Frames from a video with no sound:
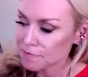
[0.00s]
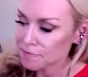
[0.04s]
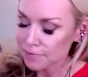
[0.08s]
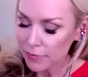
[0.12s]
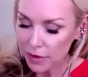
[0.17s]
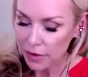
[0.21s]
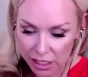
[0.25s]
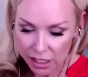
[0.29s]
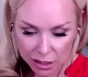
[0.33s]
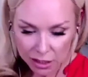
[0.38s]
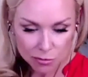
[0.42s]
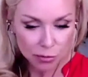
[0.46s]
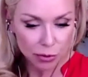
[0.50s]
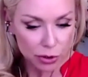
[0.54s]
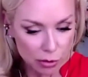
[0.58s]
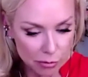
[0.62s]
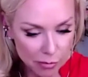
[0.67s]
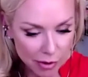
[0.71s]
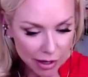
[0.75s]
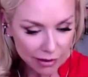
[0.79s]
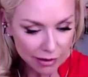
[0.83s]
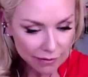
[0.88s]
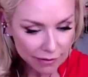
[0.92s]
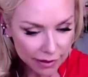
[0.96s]
and he put
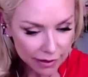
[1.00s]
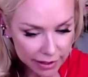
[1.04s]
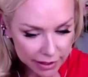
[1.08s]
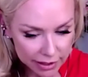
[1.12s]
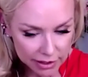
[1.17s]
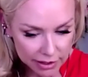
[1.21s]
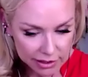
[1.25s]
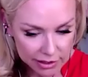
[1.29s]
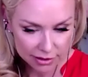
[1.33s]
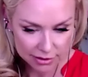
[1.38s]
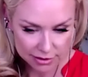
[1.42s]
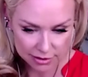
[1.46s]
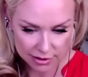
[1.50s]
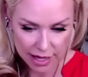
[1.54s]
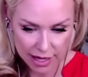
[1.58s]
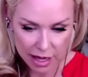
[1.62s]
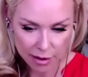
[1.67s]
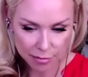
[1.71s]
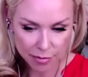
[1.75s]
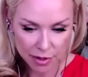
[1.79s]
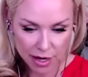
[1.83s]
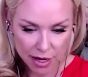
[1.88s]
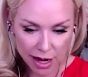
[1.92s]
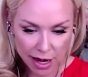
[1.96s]
my leg in his
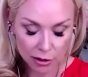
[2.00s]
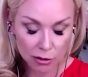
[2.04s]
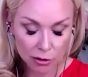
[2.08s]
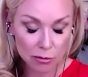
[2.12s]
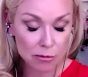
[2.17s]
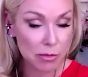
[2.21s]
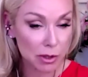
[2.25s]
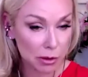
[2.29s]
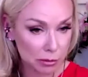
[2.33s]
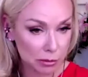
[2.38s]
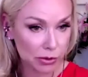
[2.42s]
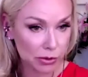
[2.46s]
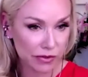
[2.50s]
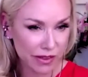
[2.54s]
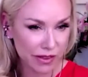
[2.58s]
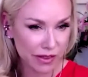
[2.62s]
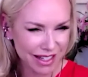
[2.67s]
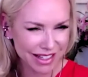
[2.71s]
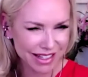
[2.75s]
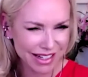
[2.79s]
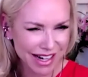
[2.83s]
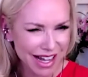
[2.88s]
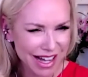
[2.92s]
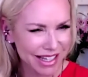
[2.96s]
lap. And I remember
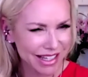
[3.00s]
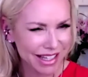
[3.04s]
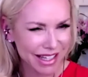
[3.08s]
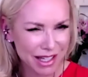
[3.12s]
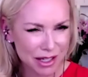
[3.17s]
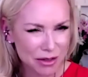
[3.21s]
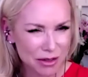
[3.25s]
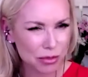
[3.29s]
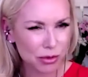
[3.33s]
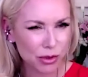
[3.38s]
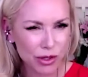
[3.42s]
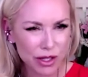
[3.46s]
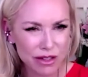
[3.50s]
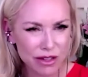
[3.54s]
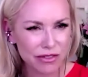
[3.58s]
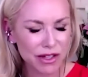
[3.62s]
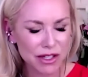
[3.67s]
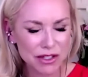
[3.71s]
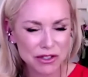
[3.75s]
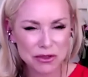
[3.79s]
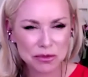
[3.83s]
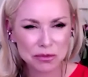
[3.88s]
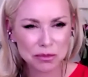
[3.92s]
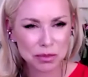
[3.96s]
thinking, I can't believe
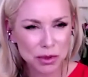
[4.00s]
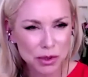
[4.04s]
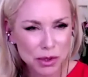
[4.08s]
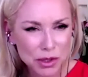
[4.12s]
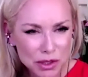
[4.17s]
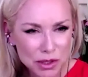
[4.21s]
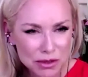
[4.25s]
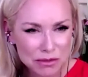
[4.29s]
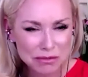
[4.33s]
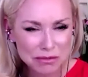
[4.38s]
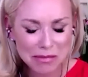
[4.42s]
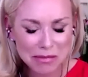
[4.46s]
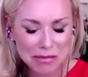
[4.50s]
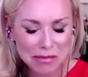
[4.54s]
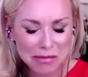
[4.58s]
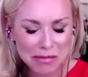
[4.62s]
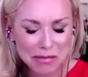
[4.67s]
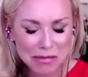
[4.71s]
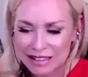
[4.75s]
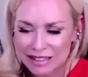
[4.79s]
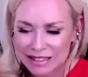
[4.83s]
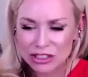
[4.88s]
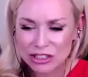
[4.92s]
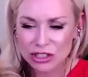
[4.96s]
he's putting
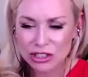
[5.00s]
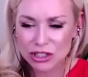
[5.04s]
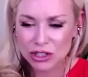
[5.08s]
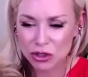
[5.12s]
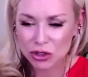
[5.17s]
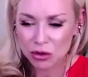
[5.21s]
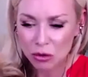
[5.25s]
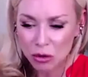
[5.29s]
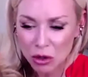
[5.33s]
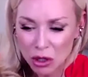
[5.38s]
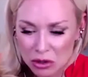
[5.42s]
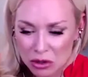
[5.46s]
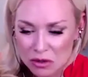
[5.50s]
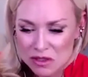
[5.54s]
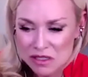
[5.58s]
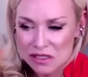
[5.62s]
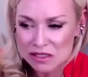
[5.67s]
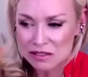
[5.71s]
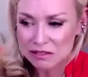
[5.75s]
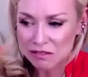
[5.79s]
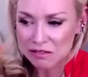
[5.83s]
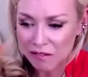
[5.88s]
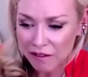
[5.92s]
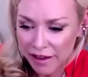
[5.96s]
my gross
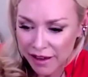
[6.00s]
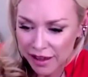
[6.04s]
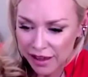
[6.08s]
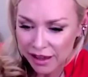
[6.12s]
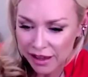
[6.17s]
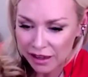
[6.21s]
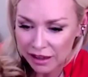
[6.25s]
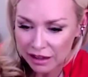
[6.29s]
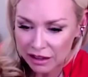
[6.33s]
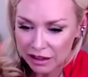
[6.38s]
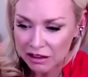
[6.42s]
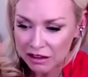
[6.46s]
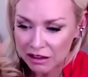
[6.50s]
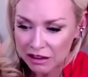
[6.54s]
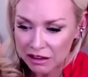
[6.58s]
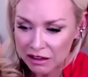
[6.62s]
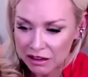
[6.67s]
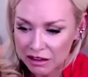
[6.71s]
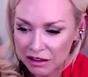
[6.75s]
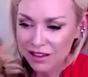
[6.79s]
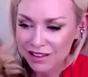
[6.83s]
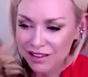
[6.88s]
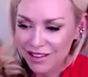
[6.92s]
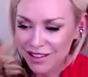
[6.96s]
leg
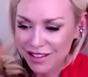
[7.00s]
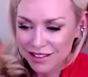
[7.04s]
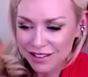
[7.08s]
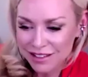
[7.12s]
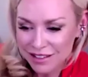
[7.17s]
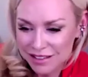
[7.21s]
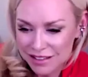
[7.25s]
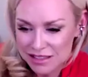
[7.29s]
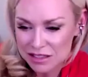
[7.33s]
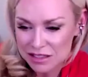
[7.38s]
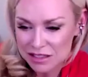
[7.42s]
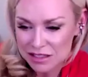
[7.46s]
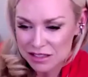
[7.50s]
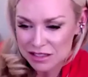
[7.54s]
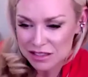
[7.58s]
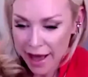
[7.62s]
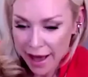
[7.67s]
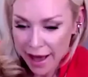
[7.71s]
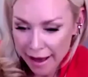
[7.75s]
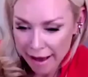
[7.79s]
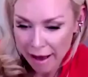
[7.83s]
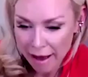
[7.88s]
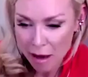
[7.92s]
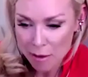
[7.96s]
in his
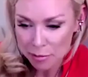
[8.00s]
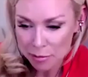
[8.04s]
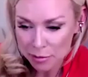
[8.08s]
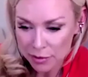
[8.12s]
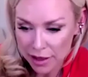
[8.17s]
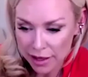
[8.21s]
lap.